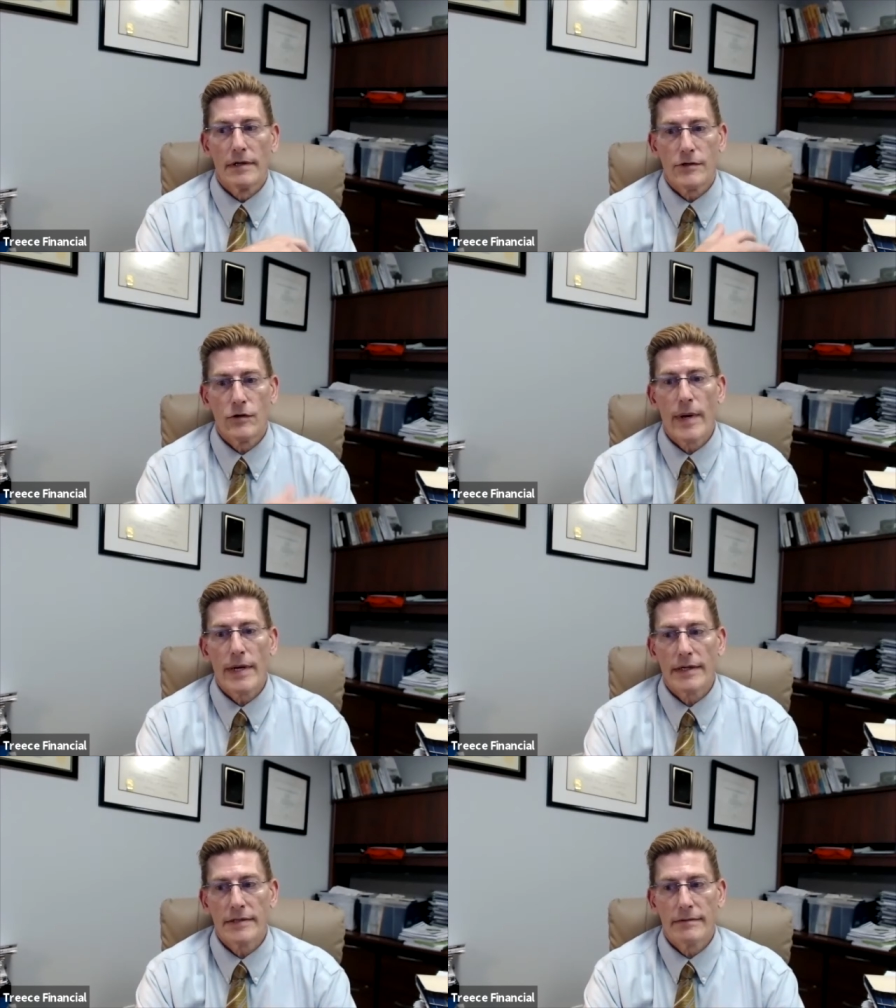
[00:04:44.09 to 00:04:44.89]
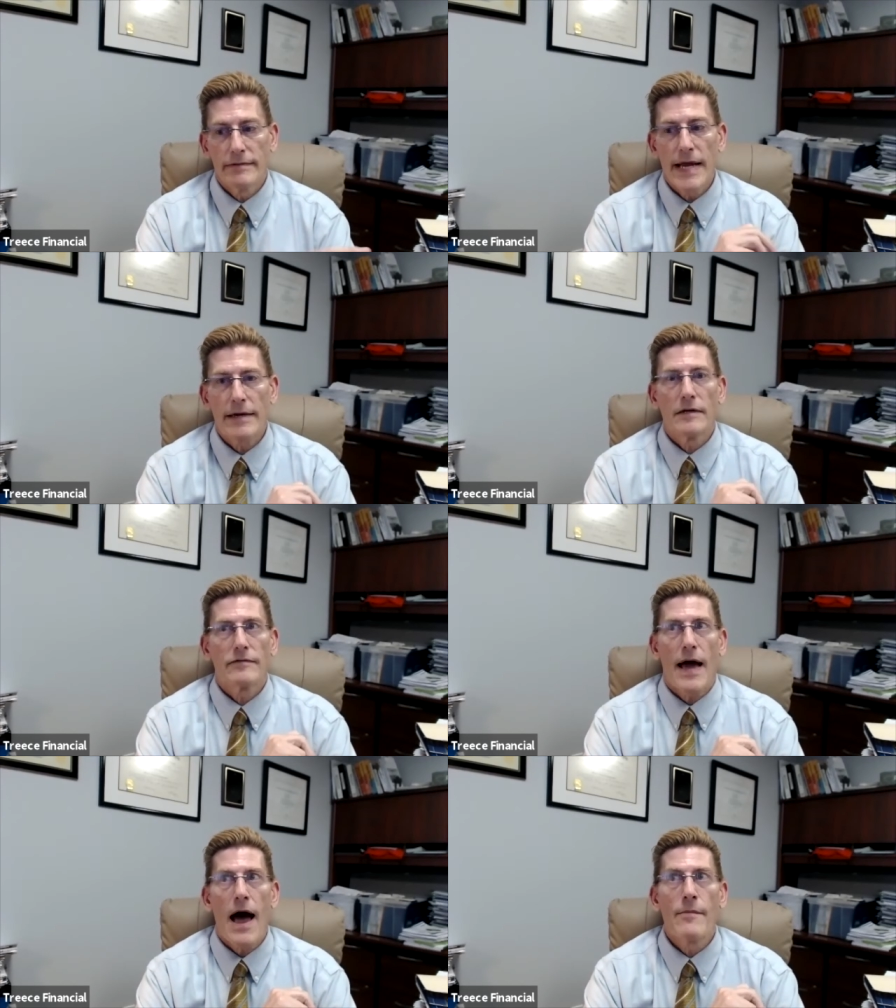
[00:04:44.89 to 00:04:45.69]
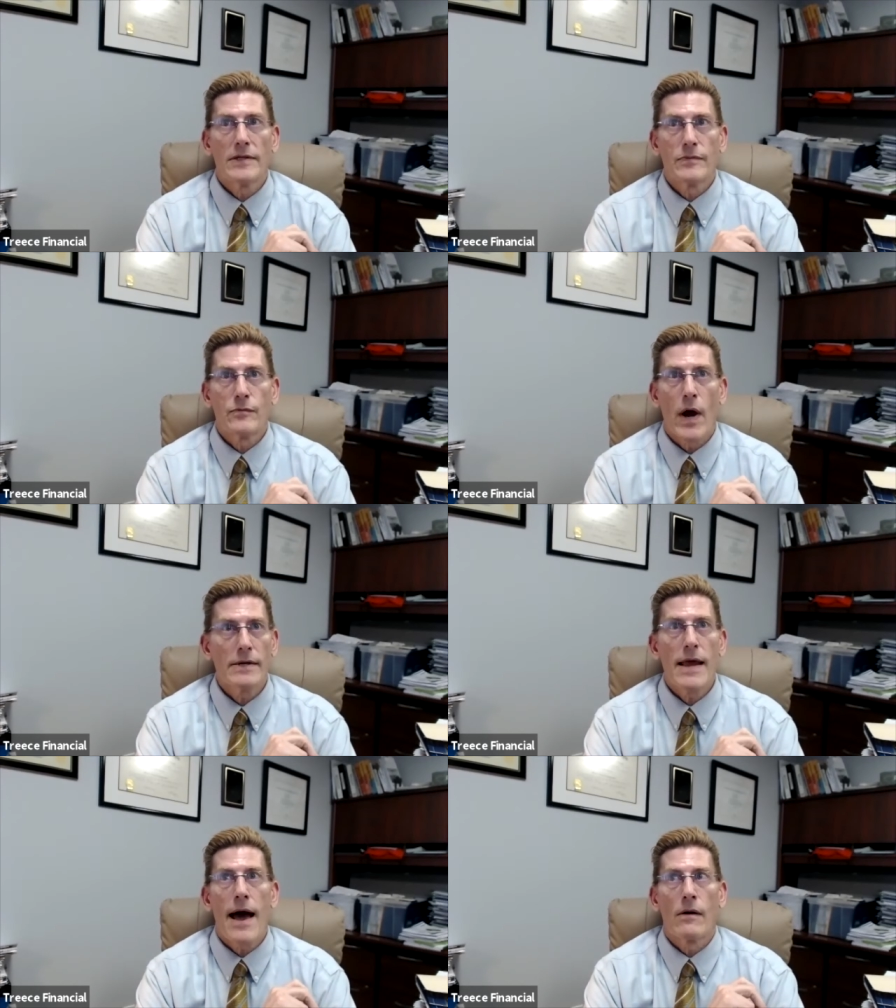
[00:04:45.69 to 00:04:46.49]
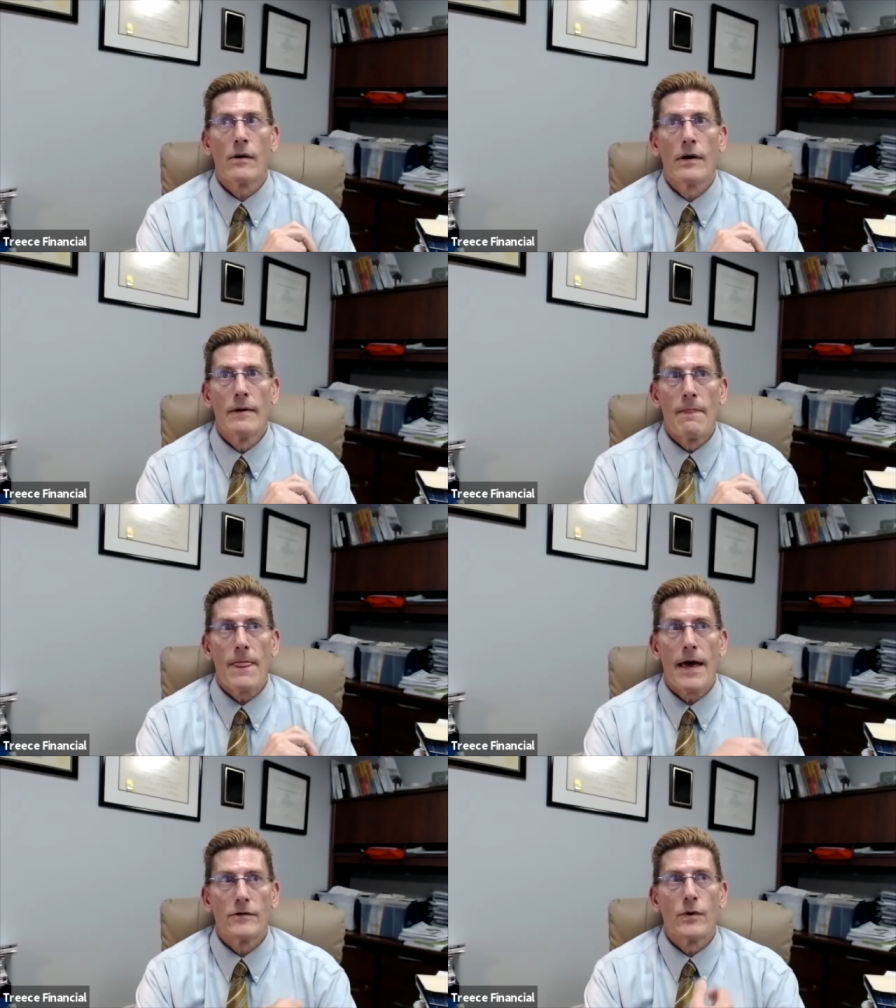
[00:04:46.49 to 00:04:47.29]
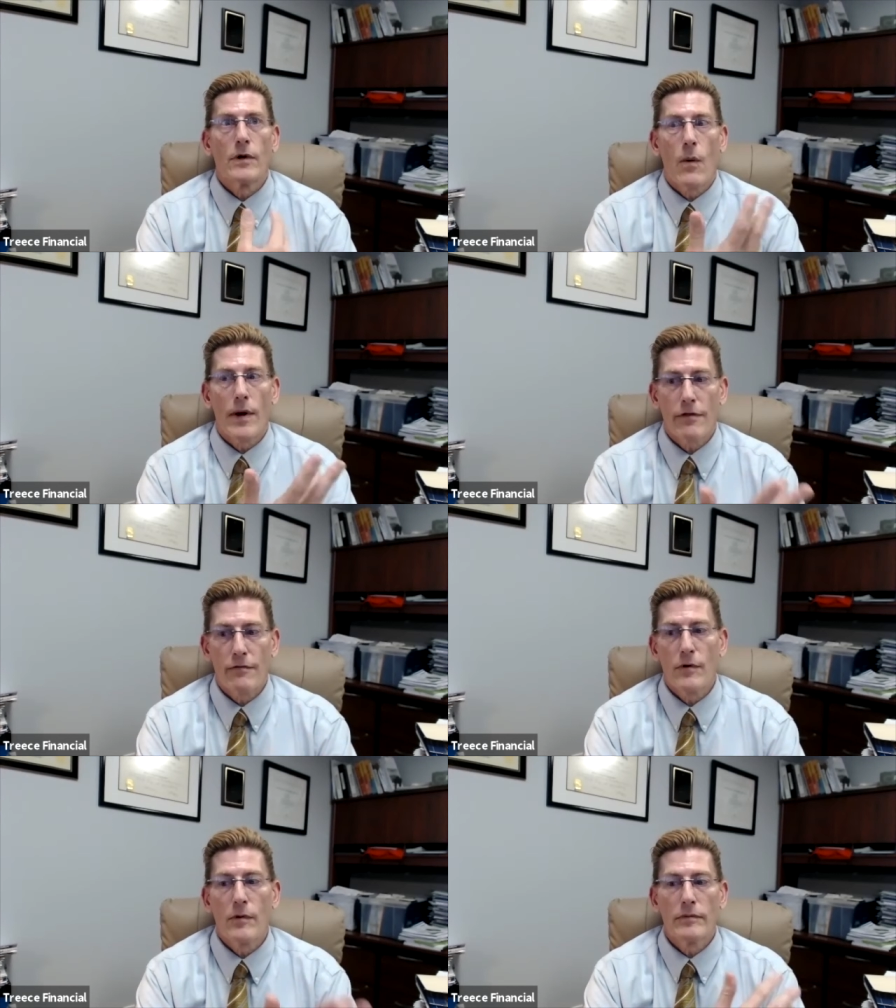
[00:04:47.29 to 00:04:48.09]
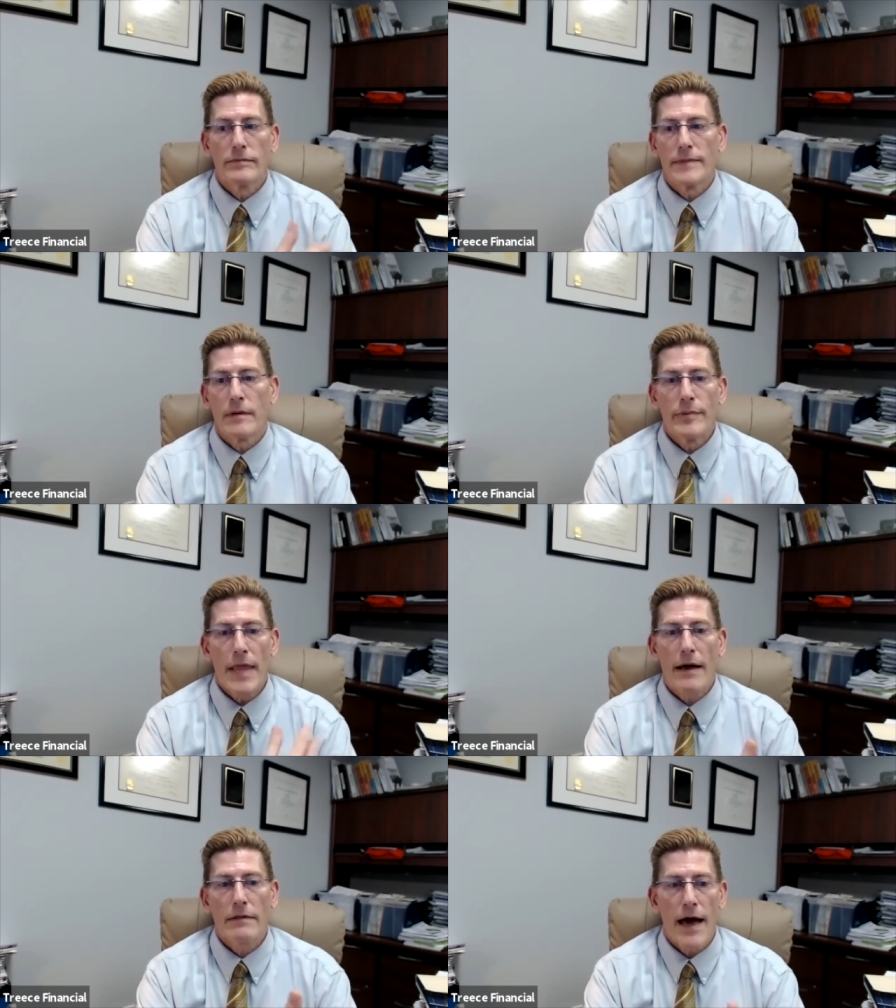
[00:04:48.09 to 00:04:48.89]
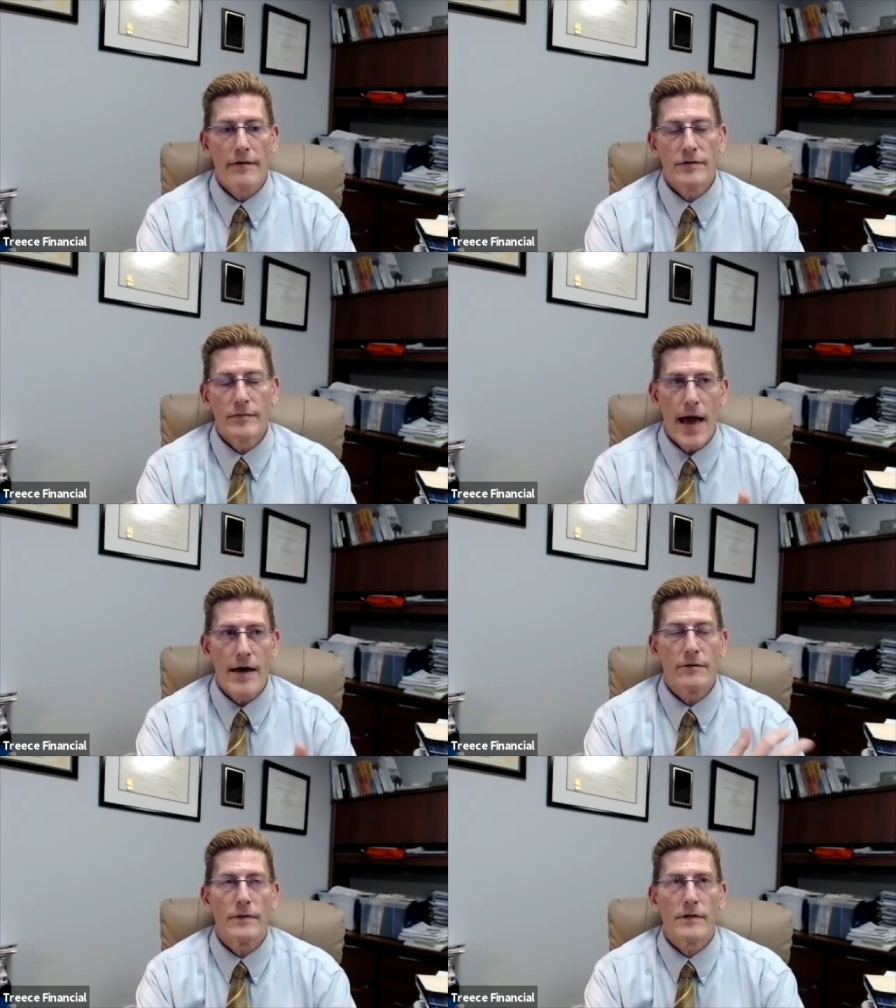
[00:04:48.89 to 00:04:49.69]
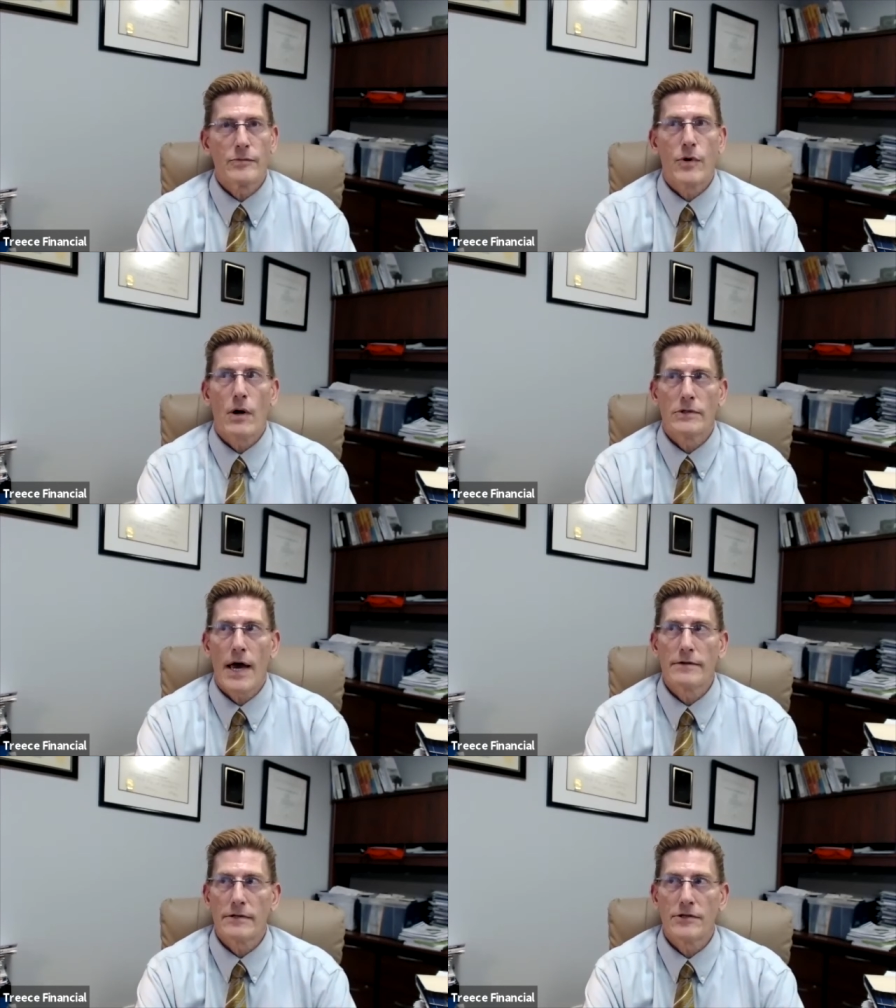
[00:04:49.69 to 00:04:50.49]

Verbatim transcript: too many negative comments right now as we're going through you know, Black Lives Matter and these protests.